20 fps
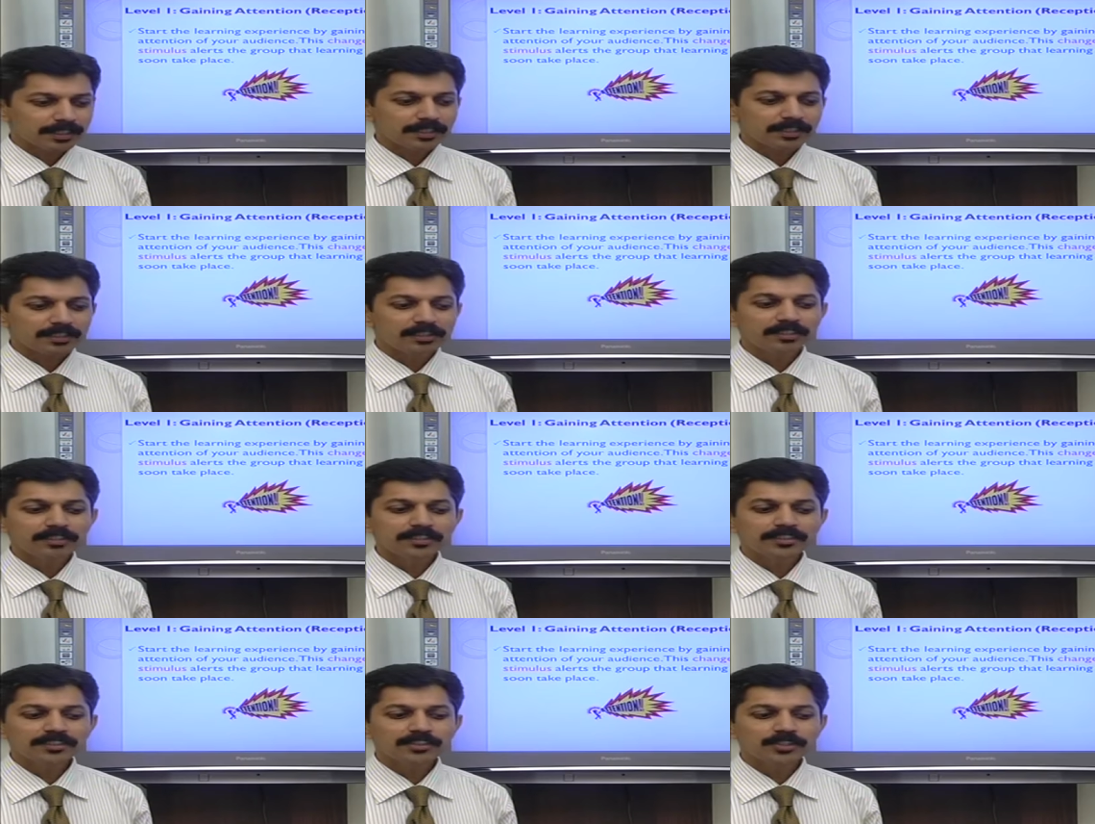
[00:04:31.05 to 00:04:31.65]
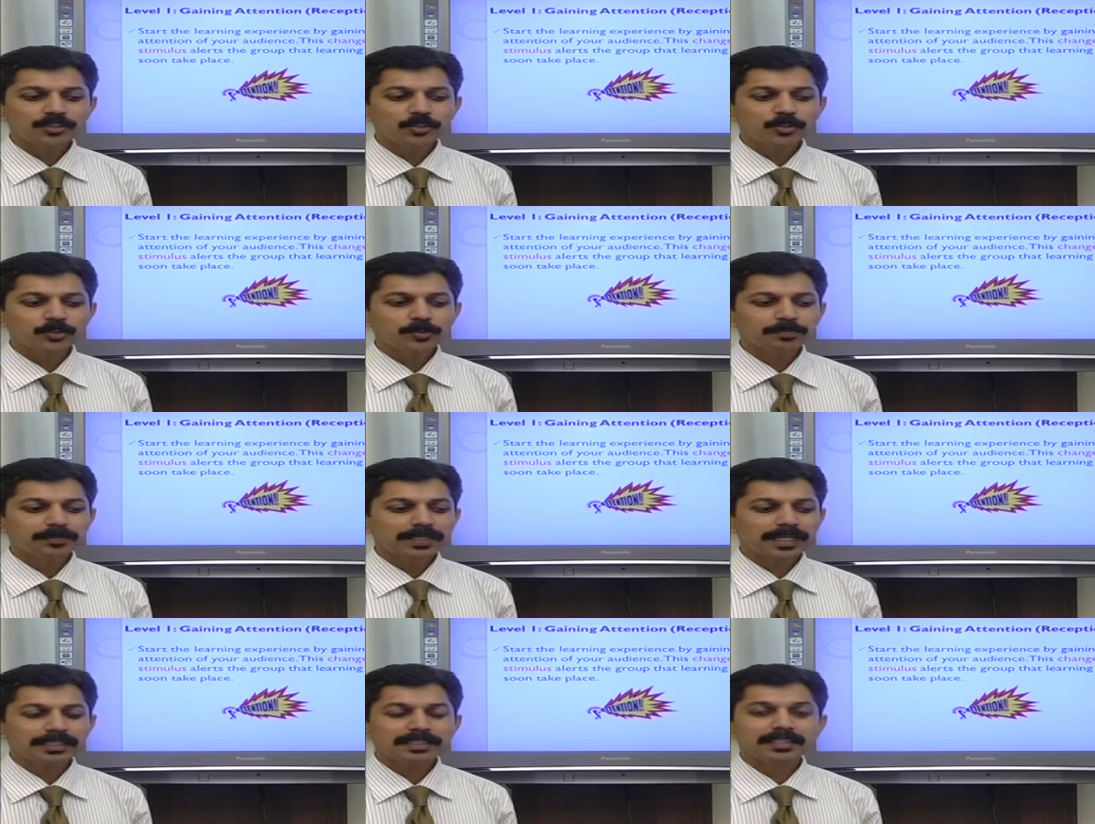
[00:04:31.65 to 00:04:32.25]
alerts the
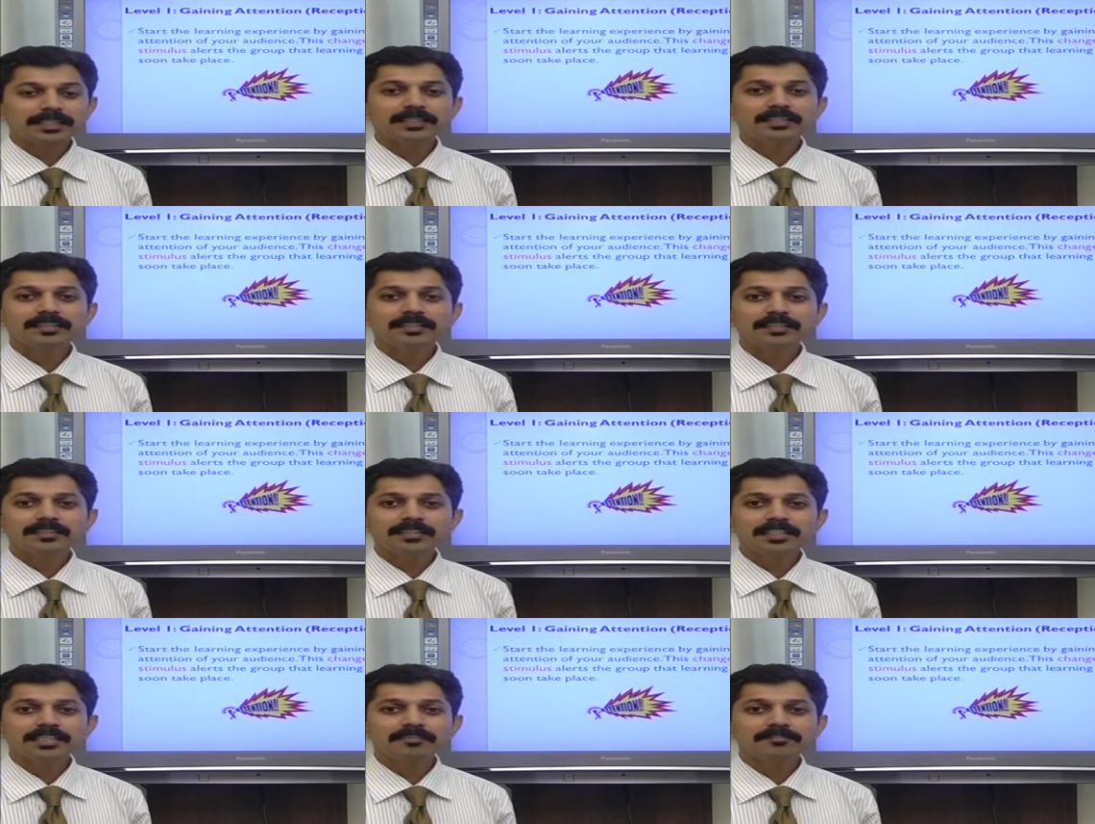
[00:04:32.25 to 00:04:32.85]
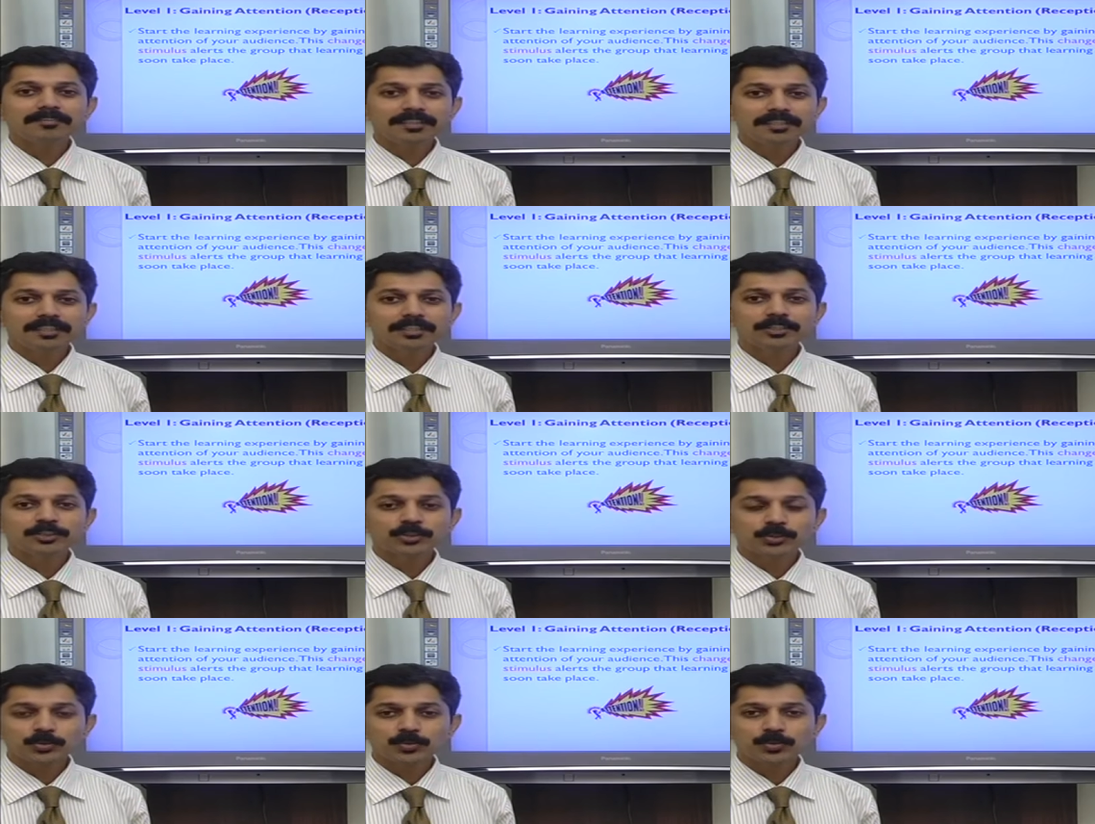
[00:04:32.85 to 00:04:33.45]
group that learning will
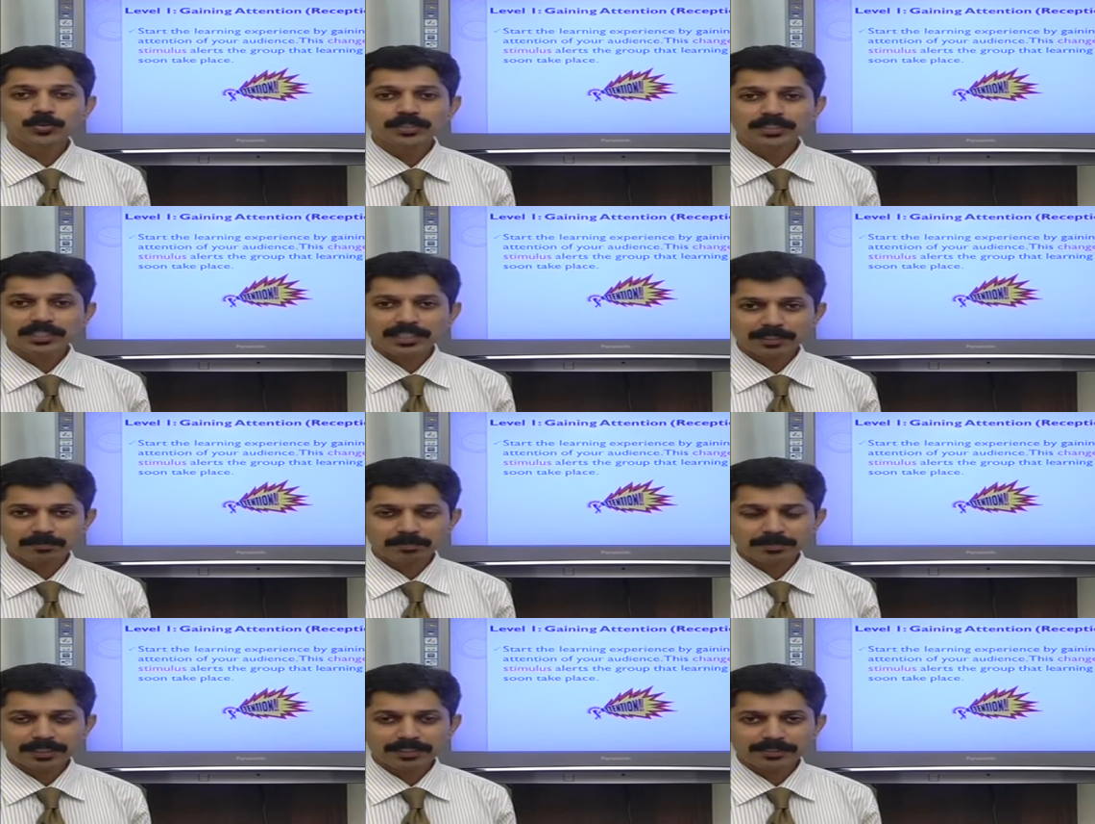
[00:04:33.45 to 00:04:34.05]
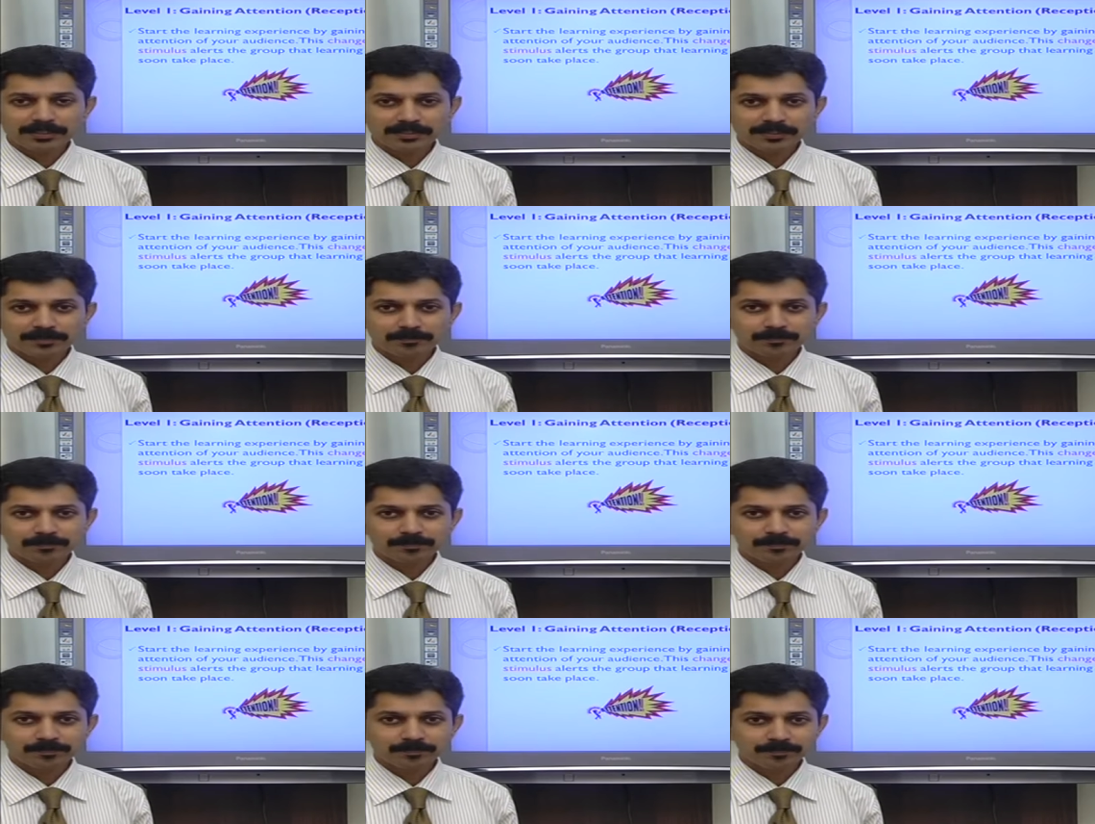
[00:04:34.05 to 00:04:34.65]
soon take place.